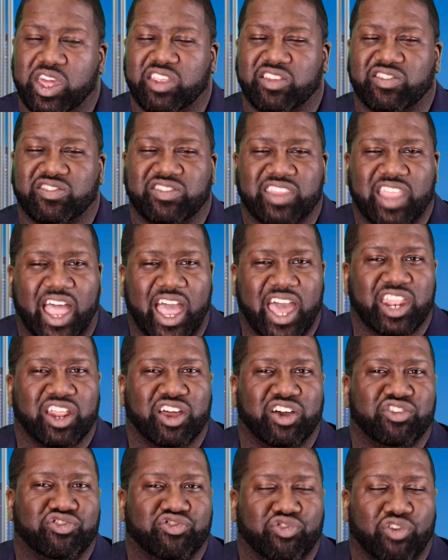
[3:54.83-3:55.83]
It is
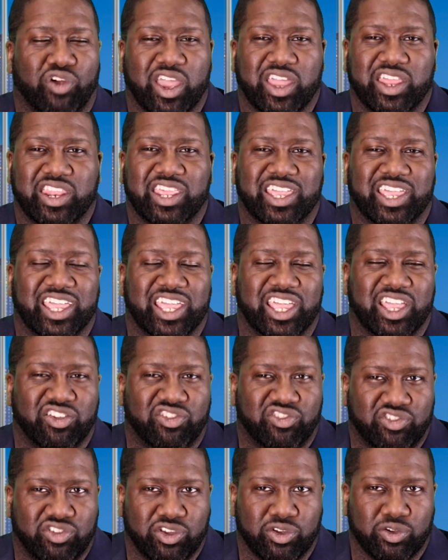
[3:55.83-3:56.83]
not a training
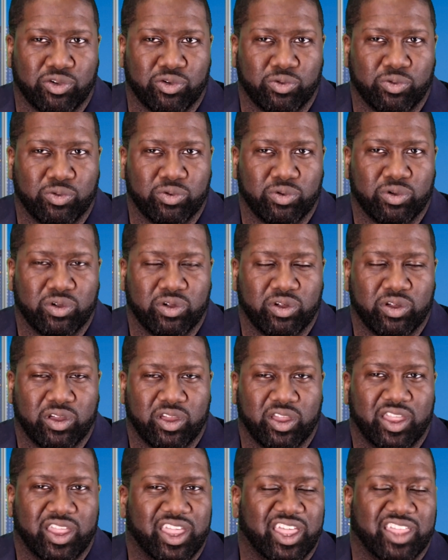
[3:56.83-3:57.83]
issue.
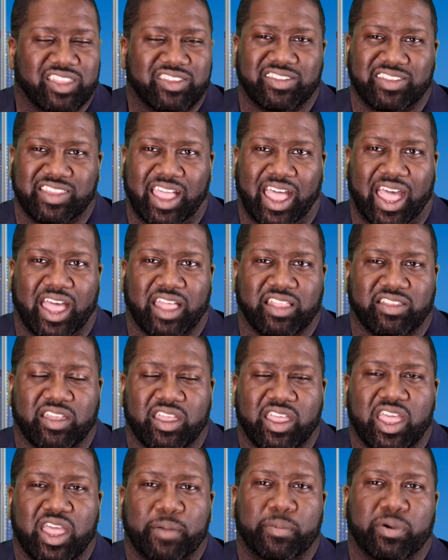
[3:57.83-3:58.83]
It's not.